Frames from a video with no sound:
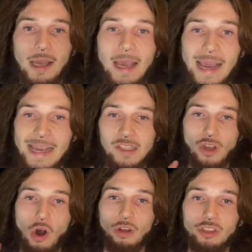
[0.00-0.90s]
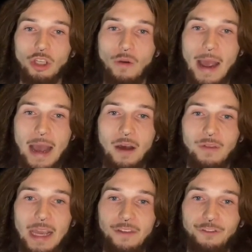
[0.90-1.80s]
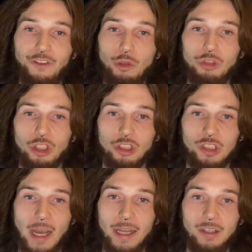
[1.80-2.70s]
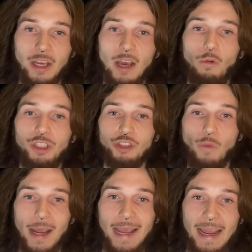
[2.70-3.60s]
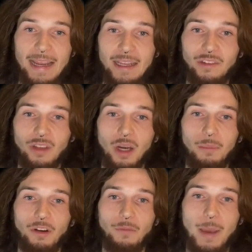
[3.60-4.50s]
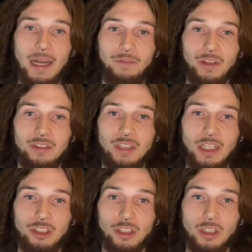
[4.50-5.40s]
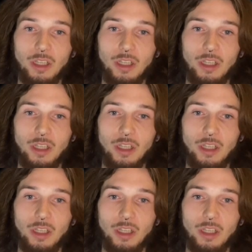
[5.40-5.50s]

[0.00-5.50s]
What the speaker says: 8s also have a future sight, which is why 8 is the number of manifestation.